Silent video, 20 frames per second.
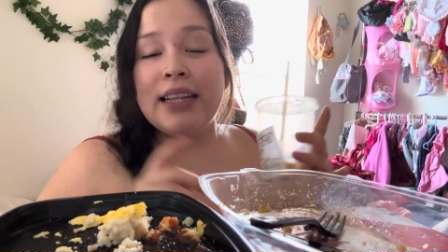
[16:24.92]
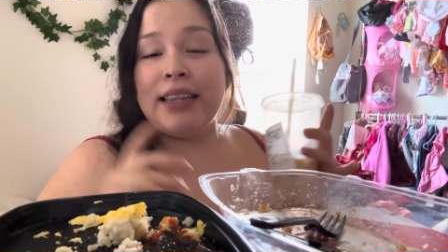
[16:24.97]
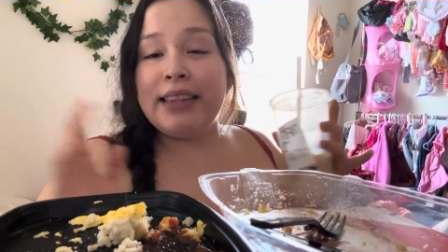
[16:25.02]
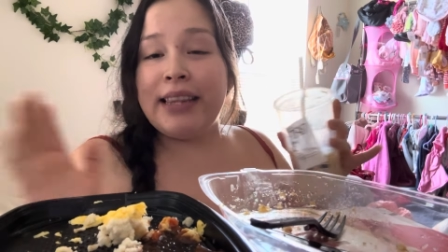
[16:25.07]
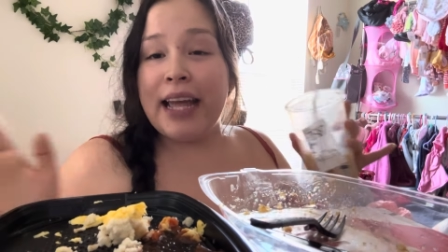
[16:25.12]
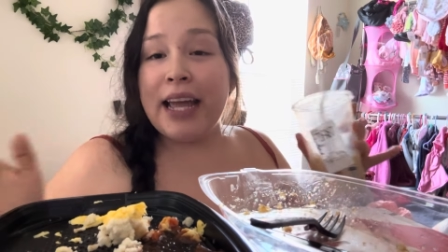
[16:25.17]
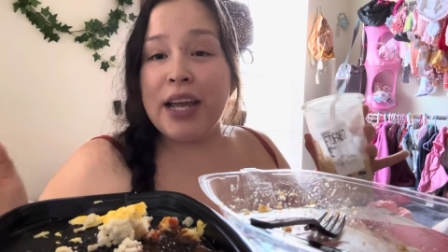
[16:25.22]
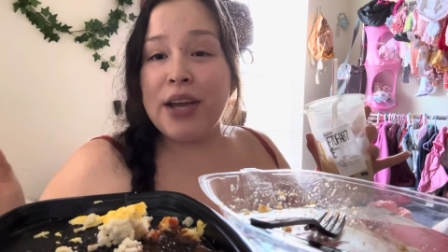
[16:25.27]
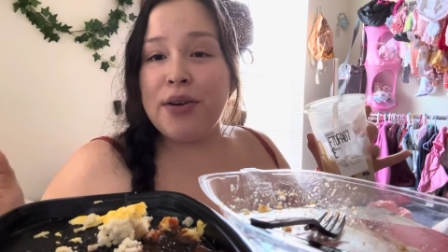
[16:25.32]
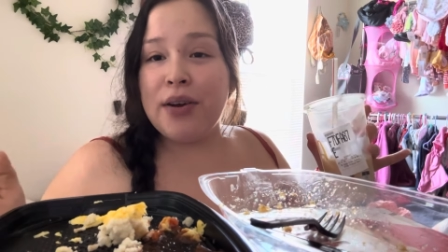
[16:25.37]

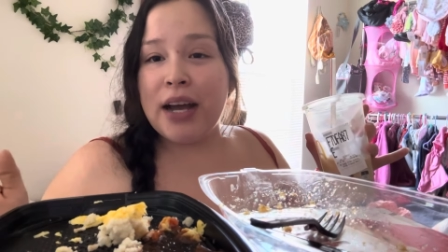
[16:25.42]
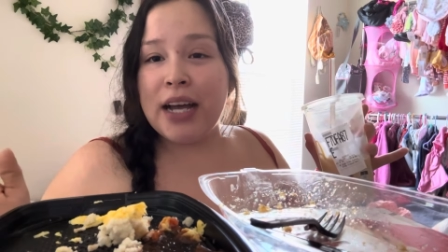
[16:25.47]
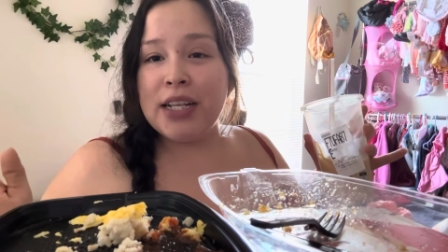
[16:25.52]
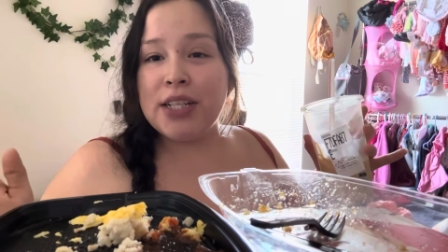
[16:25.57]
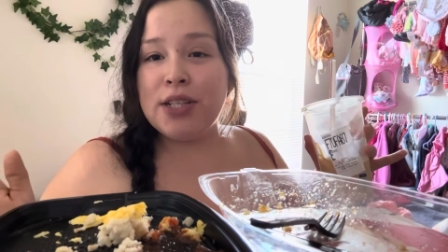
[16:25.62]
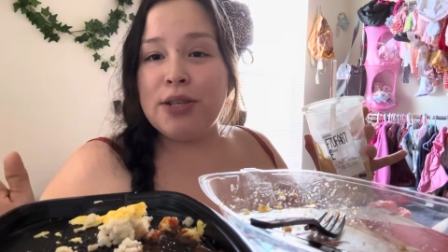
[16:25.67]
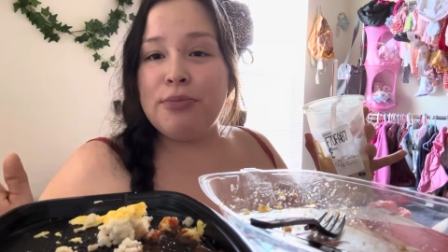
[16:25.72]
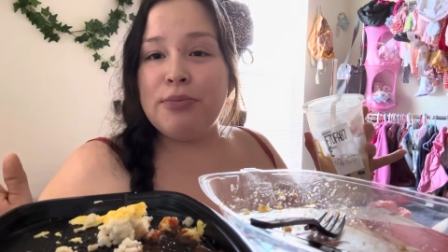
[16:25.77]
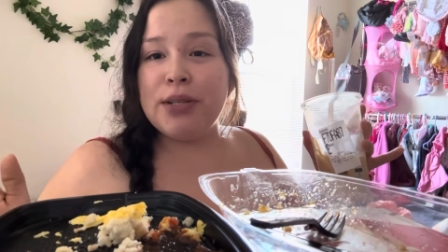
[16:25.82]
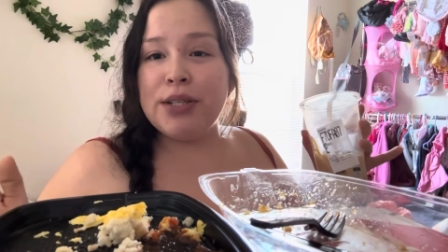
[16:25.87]
thank you
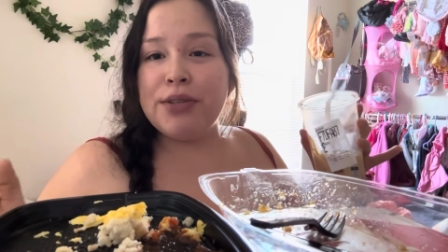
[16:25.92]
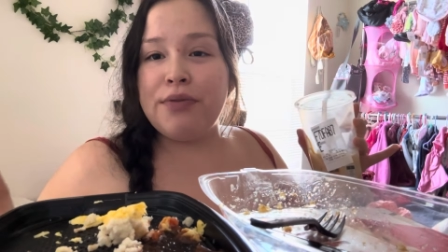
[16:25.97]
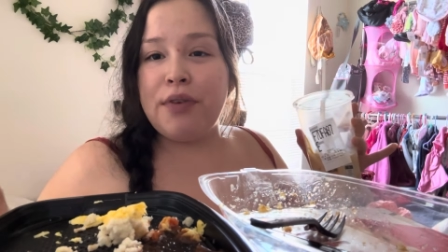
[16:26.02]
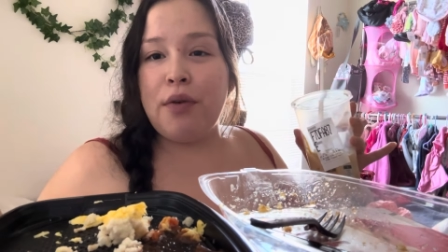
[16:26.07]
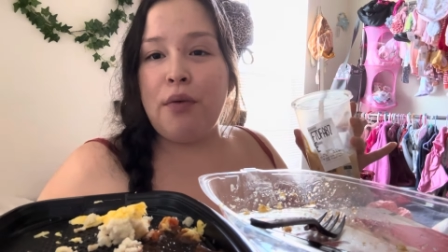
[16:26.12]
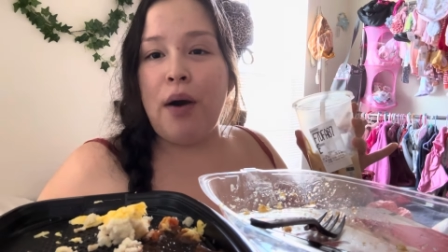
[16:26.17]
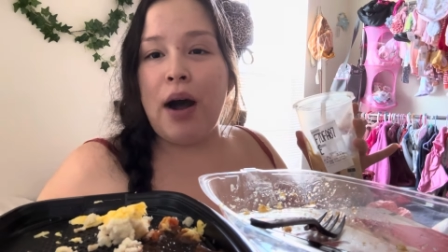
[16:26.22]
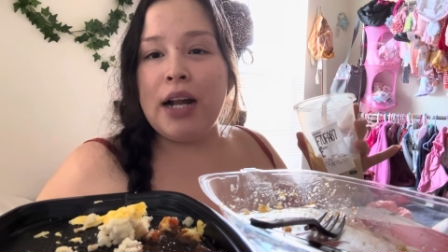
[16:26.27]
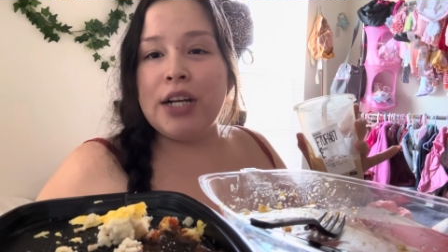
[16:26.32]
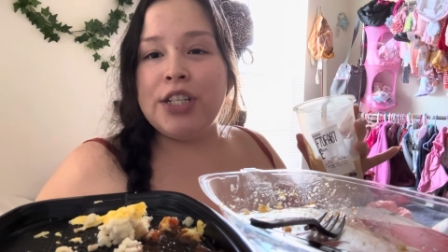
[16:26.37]
guys so much for
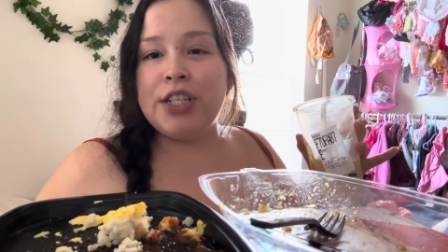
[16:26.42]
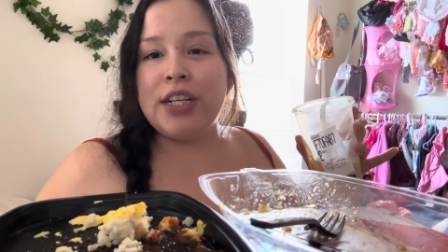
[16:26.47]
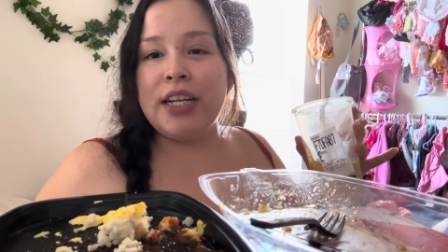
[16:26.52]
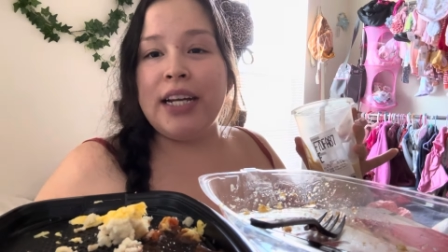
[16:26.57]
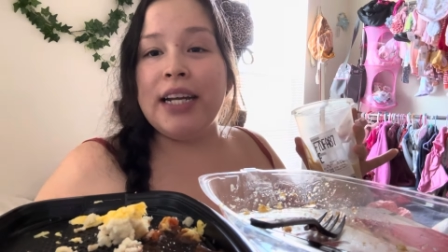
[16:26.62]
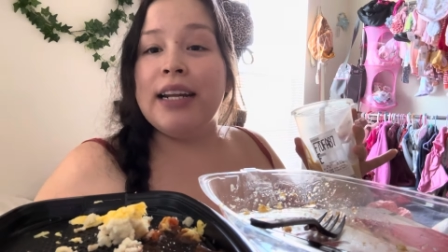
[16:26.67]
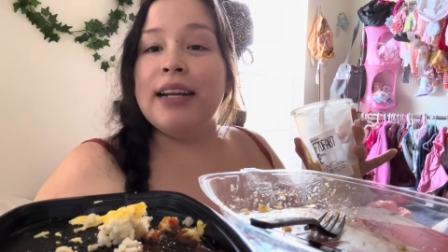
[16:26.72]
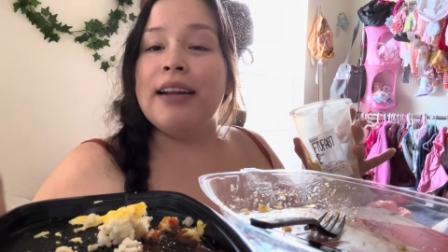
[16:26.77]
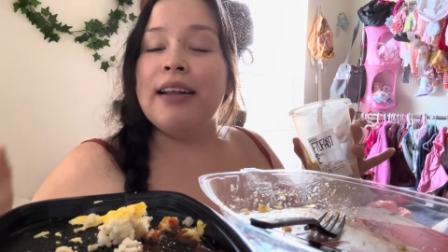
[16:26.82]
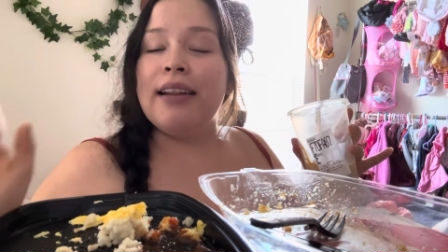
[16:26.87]

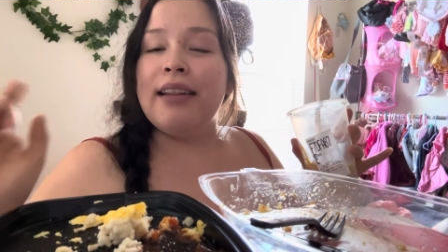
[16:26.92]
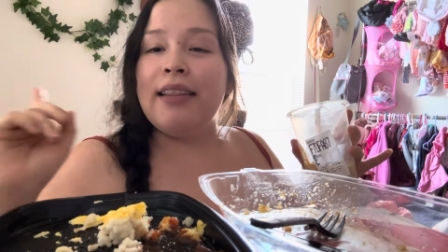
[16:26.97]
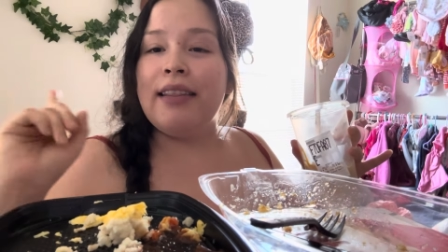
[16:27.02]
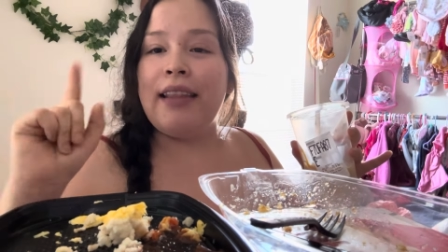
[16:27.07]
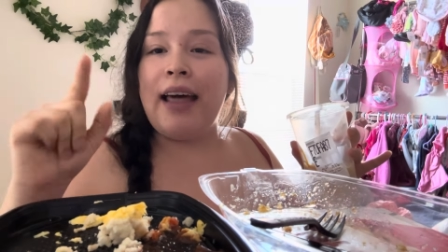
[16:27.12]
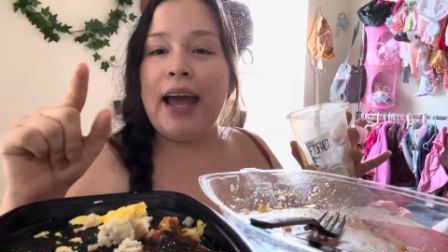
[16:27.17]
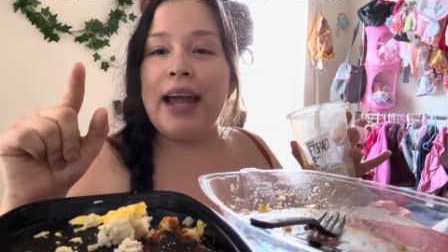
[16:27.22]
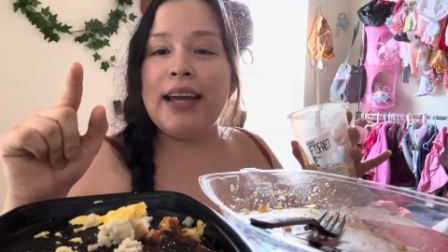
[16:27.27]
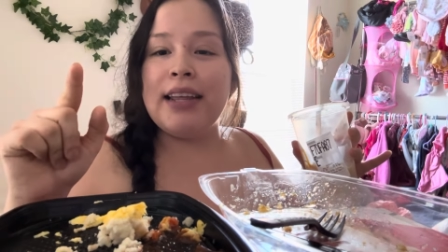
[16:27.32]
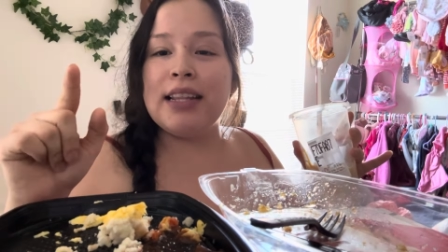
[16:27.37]
watching
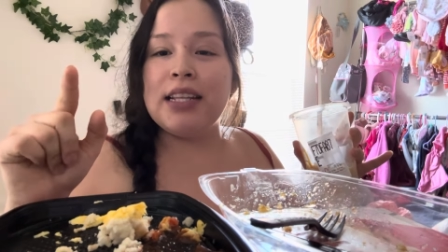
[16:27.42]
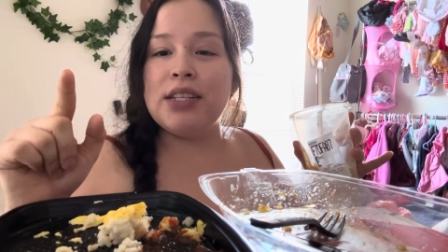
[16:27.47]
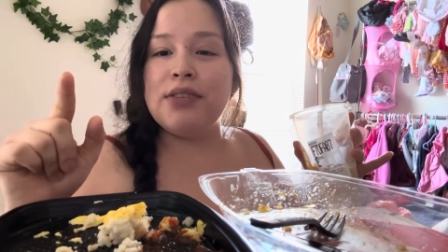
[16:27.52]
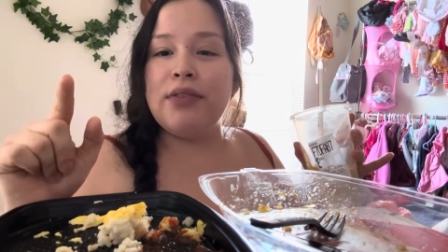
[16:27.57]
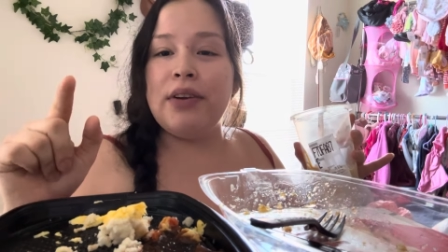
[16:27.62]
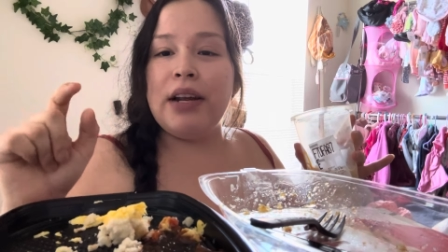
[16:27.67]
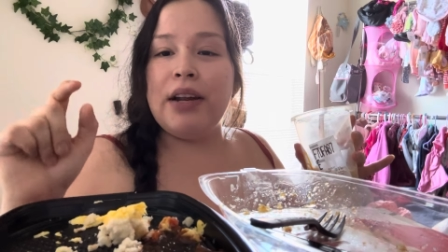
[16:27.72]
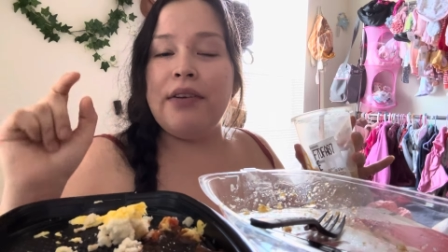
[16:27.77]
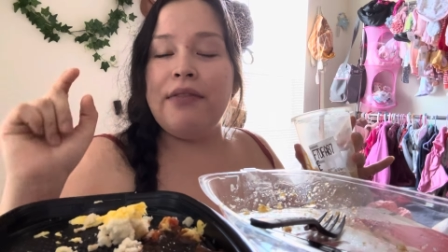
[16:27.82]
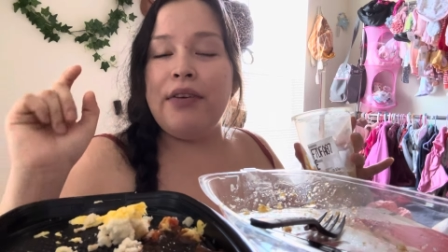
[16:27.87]
like this
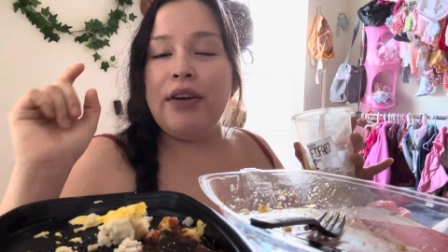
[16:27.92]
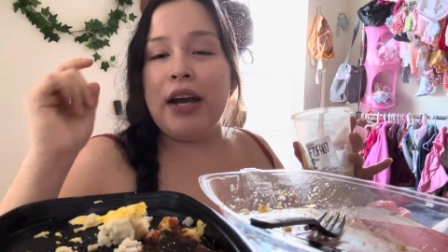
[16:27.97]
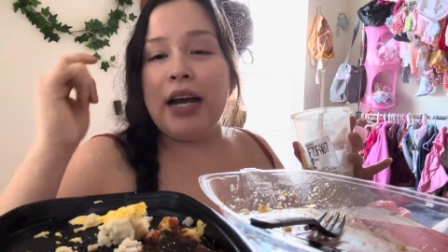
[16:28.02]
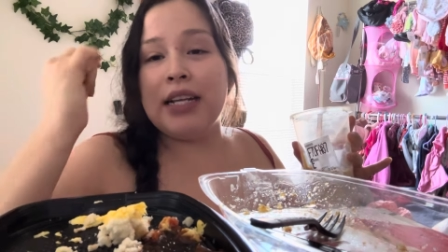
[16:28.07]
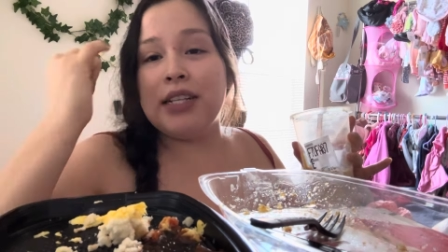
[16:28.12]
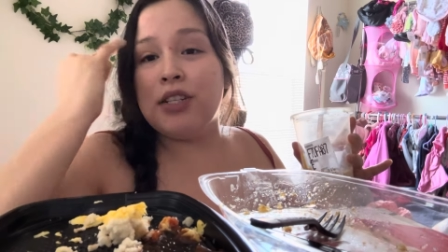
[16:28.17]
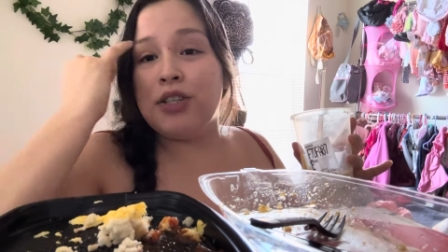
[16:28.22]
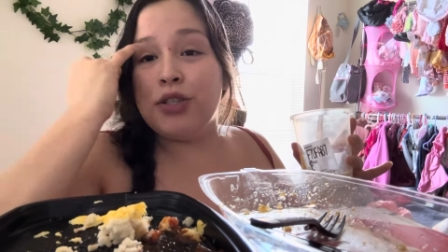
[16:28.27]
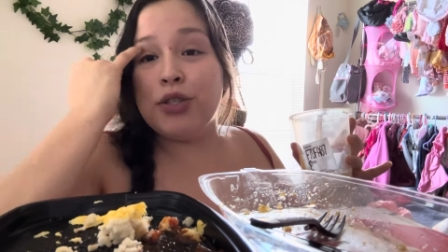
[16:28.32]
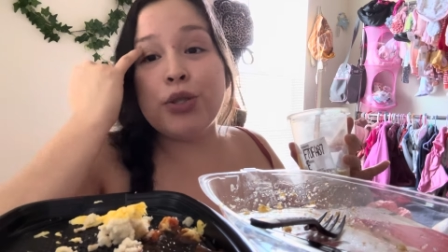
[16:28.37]
video if you
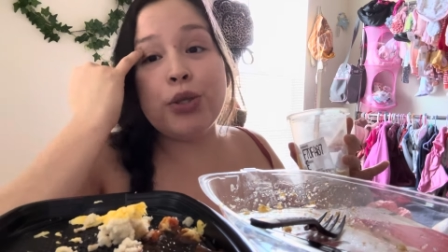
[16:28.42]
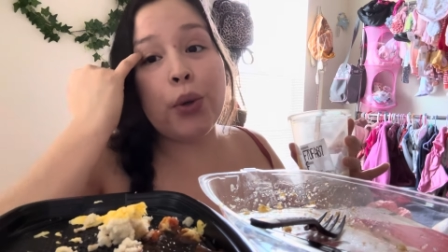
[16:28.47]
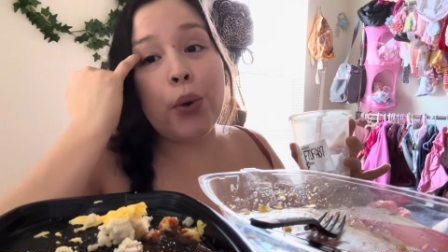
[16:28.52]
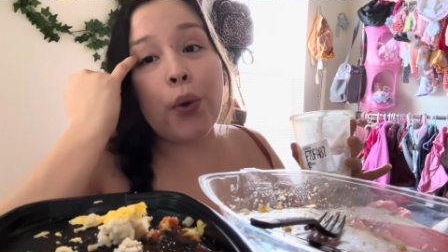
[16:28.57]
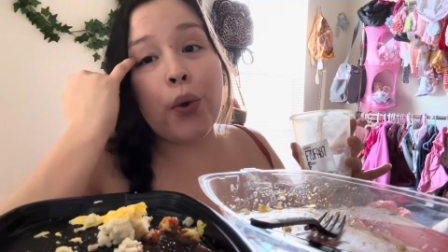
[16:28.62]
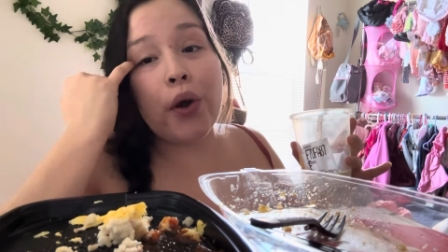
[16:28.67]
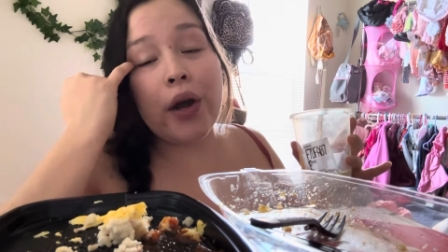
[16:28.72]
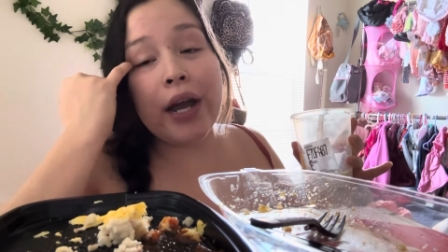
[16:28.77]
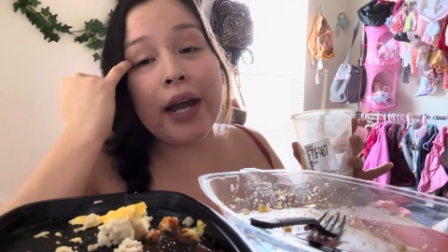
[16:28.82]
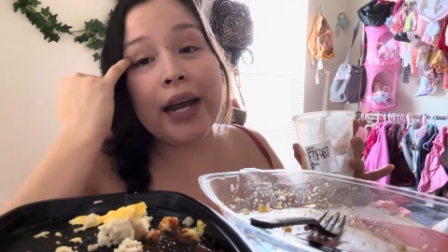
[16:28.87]
guys
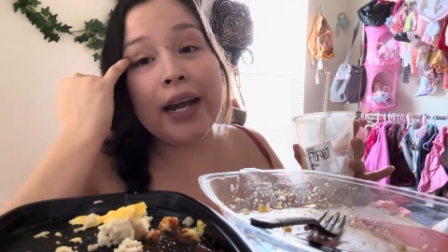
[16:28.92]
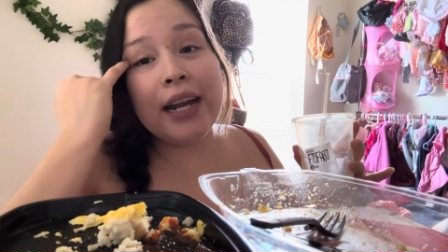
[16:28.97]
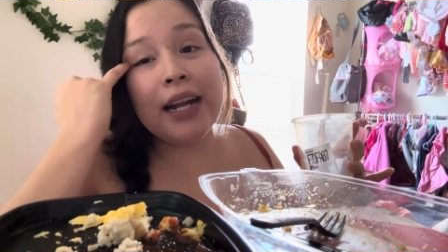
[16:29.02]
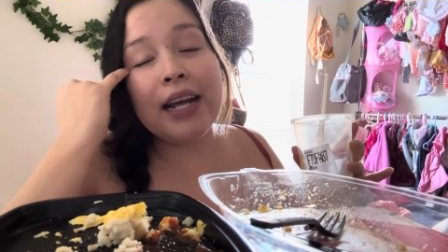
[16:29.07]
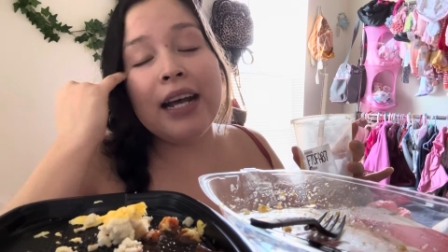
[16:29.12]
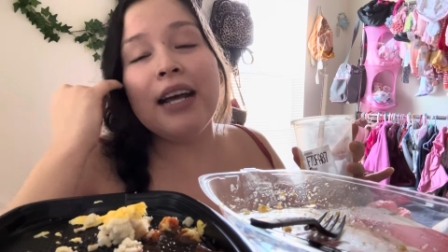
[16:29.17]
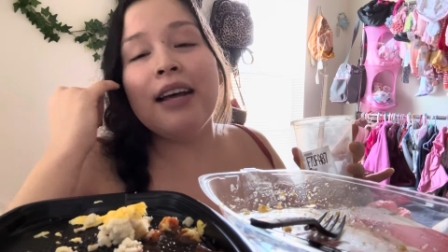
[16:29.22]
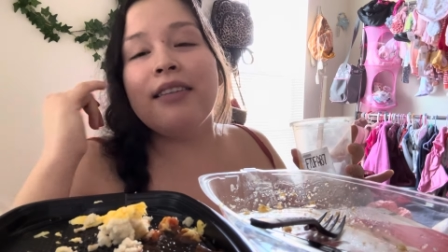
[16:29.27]
enjoyed